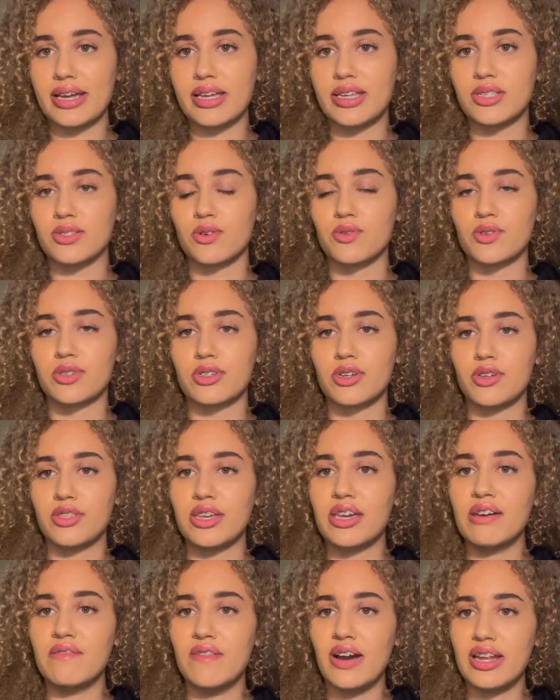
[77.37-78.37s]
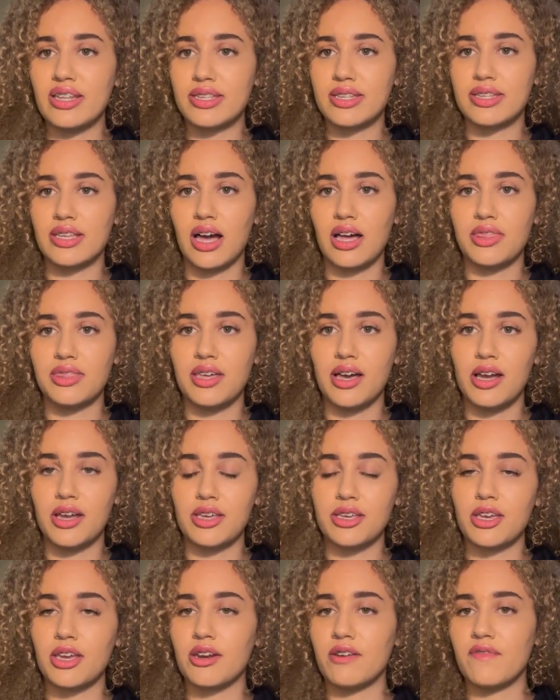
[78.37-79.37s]
it's also the events that the
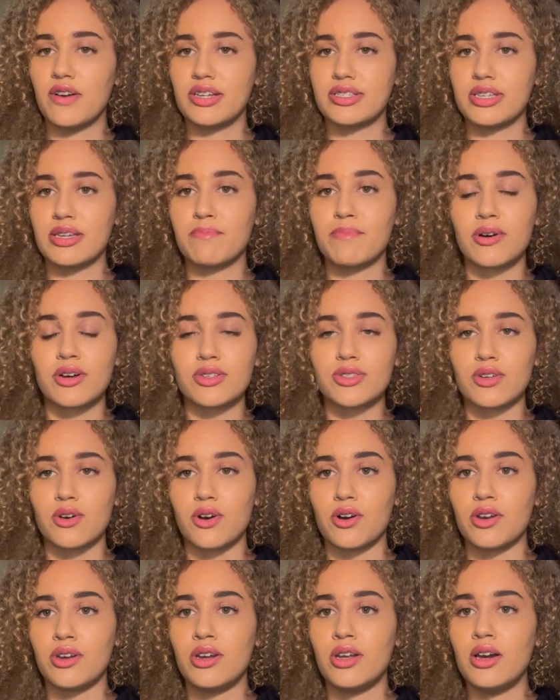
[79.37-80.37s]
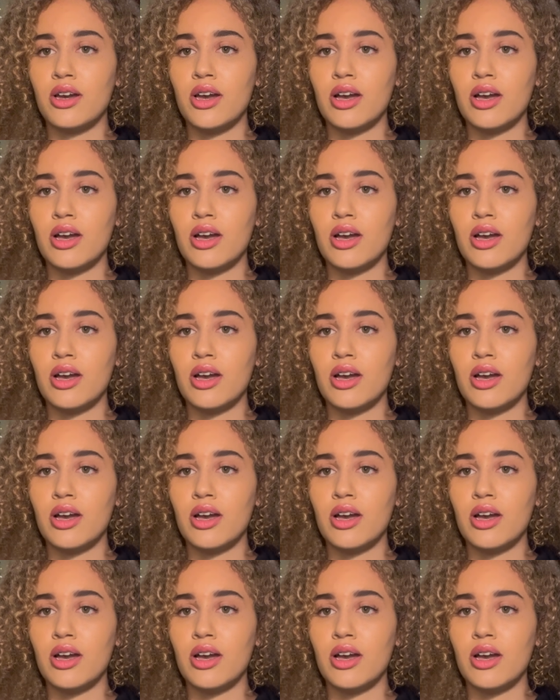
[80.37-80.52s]
university puts on